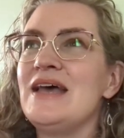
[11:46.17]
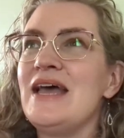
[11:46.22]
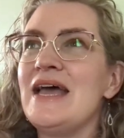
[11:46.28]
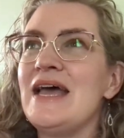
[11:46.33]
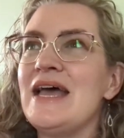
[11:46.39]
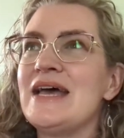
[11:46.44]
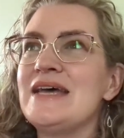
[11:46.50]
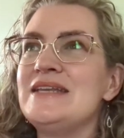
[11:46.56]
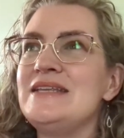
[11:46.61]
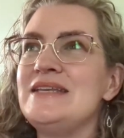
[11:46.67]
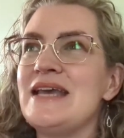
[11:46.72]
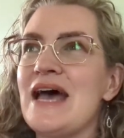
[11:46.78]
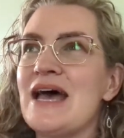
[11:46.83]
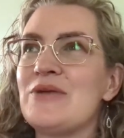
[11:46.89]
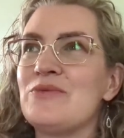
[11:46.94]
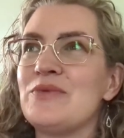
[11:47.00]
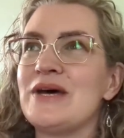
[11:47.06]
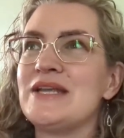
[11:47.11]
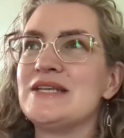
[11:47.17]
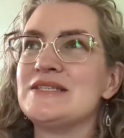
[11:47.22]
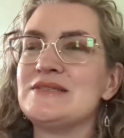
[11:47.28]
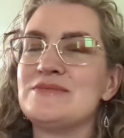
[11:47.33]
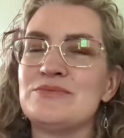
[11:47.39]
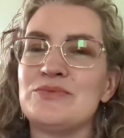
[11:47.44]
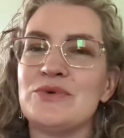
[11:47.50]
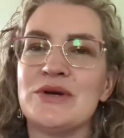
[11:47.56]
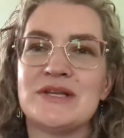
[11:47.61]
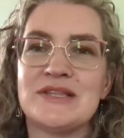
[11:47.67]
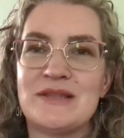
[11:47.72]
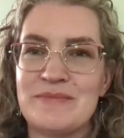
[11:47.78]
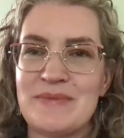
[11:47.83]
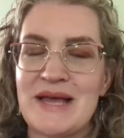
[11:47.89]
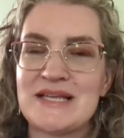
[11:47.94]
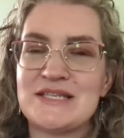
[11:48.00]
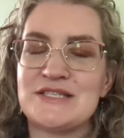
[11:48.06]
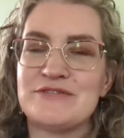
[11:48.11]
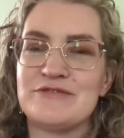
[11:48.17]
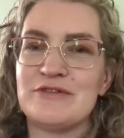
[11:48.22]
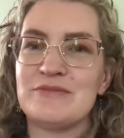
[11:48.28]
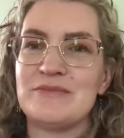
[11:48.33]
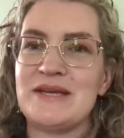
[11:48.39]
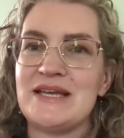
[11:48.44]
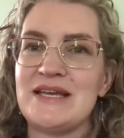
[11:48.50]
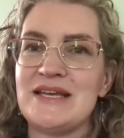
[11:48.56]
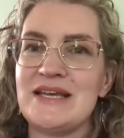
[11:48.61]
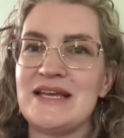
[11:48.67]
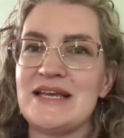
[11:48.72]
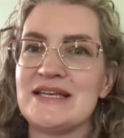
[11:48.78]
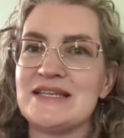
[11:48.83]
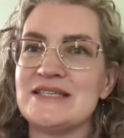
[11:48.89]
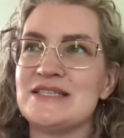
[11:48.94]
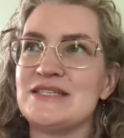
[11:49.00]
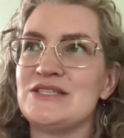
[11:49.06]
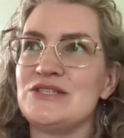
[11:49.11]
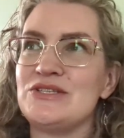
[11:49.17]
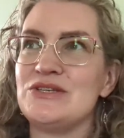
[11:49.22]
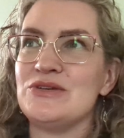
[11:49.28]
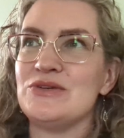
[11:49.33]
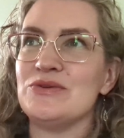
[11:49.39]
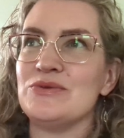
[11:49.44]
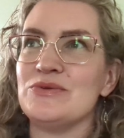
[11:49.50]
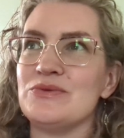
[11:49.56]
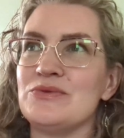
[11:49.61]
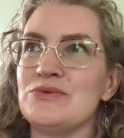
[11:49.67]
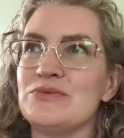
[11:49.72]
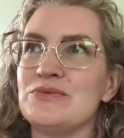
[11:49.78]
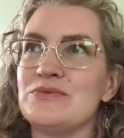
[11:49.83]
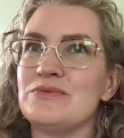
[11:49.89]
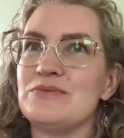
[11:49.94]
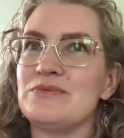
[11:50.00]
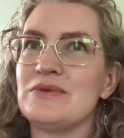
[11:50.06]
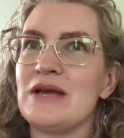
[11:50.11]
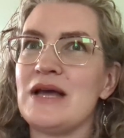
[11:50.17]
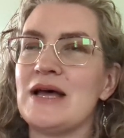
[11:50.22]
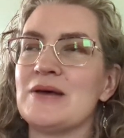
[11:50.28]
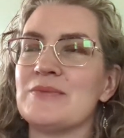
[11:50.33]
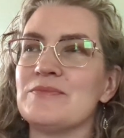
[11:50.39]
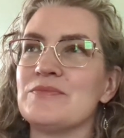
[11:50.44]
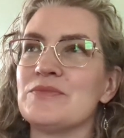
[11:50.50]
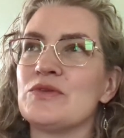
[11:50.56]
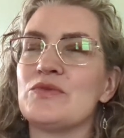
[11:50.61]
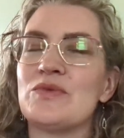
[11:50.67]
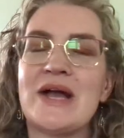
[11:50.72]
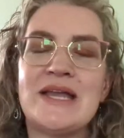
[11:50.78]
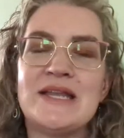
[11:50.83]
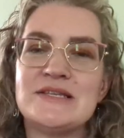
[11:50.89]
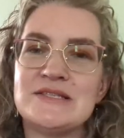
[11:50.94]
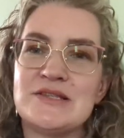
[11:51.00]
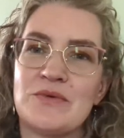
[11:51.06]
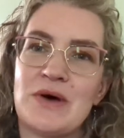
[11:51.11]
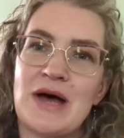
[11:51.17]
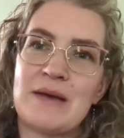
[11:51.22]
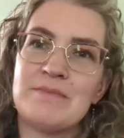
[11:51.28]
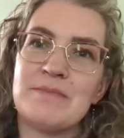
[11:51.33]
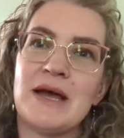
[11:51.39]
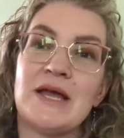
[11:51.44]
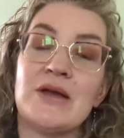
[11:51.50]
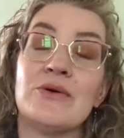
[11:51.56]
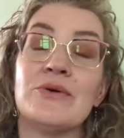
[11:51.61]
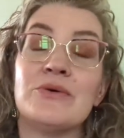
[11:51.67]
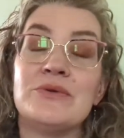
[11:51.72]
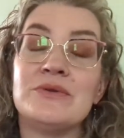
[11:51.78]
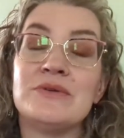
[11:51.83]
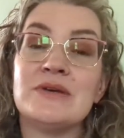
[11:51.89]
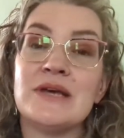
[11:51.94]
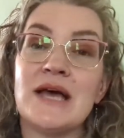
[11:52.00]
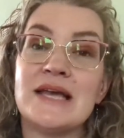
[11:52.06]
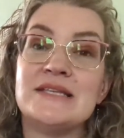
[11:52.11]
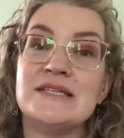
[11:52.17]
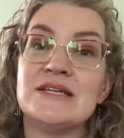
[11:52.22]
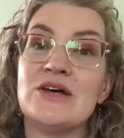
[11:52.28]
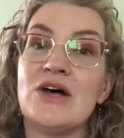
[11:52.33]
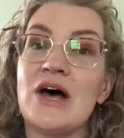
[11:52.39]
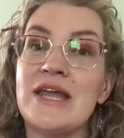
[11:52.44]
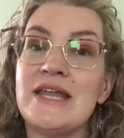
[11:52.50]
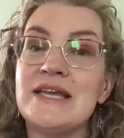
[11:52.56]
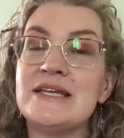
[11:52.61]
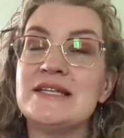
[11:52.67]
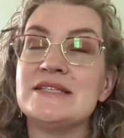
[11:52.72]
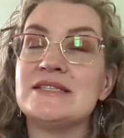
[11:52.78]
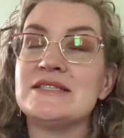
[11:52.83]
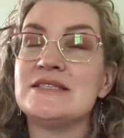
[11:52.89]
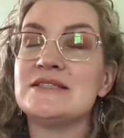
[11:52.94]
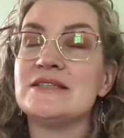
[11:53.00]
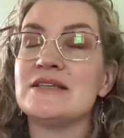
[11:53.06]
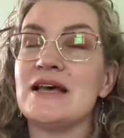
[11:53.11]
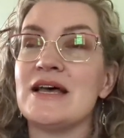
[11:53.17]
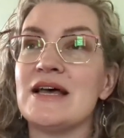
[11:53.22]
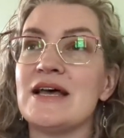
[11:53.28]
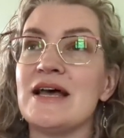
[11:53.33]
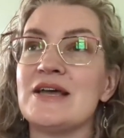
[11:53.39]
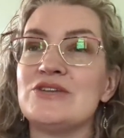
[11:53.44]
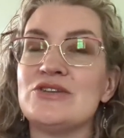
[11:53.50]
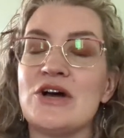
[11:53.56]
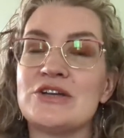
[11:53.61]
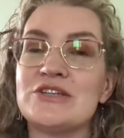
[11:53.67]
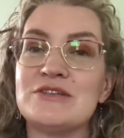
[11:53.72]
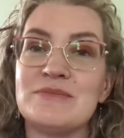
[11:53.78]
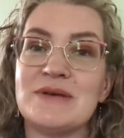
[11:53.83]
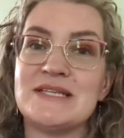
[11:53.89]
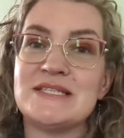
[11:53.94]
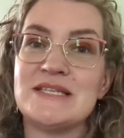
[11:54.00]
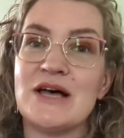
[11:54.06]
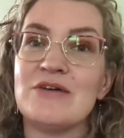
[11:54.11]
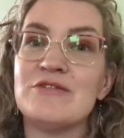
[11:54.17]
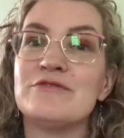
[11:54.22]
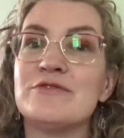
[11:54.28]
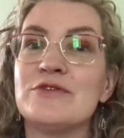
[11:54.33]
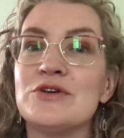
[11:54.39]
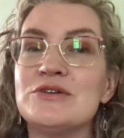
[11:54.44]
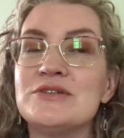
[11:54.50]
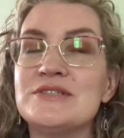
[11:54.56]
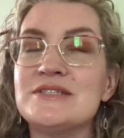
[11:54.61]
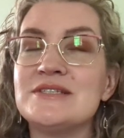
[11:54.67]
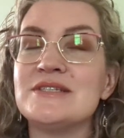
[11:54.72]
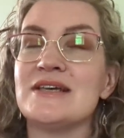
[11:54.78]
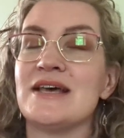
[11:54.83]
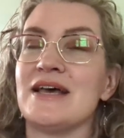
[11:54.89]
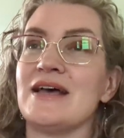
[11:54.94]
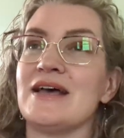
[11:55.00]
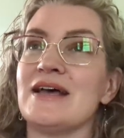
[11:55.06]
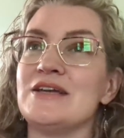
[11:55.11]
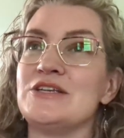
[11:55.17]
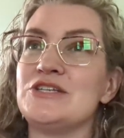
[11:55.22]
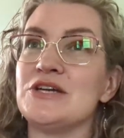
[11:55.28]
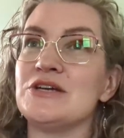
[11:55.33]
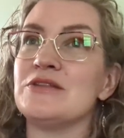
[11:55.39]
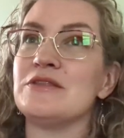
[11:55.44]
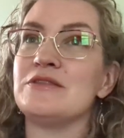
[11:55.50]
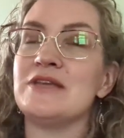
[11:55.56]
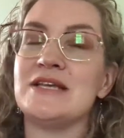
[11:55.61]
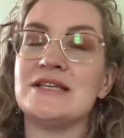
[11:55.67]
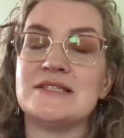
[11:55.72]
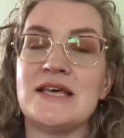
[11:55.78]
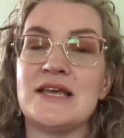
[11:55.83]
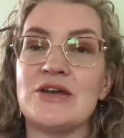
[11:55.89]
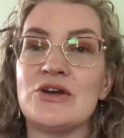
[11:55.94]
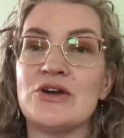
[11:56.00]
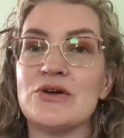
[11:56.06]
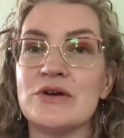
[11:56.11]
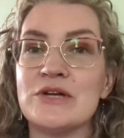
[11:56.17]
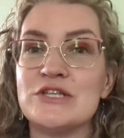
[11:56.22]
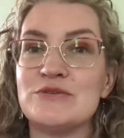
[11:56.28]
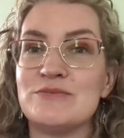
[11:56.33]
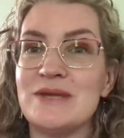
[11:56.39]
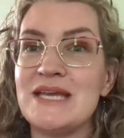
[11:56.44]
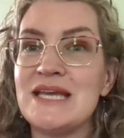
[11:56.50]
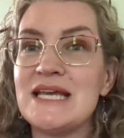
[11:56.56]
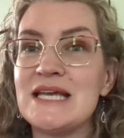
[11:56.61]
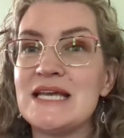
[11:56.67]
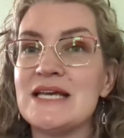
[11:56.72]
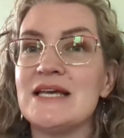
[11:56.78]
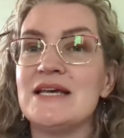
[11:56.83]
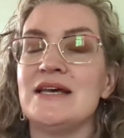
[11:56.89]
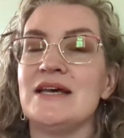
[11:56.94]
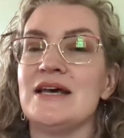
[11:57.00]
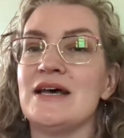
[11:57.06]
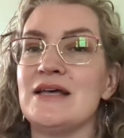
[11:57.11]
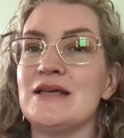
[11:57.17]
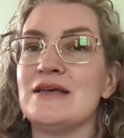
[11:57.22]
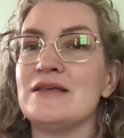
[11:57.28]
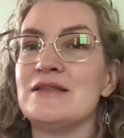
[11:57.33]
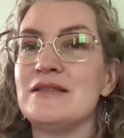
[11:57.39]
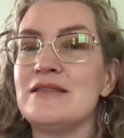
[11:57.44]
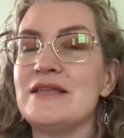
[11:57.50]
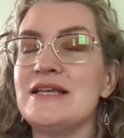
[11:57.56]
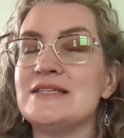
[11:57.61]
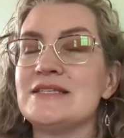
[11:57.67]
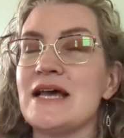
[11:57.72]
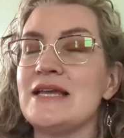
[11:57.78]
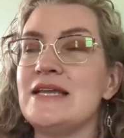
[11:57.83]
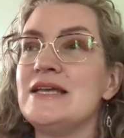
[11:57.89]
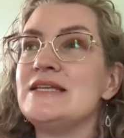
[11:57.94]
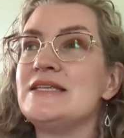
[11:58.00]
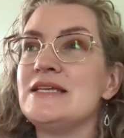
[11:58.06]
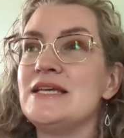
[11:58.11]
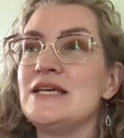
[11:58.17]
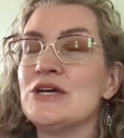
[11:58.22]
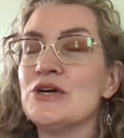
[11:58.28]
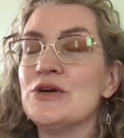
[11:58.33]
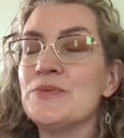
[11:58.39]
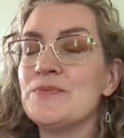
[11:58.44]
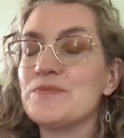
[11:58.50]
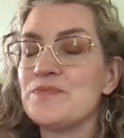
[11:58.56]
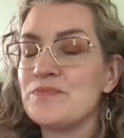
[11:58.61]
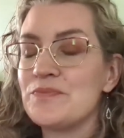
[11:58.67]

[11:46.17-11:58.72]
and yet what has worked the best for me is to um, write as though I'm my own ideal audience. Uh, I talk to myself first. Uh, I share the things that encourage me, uh, the things I need to hear.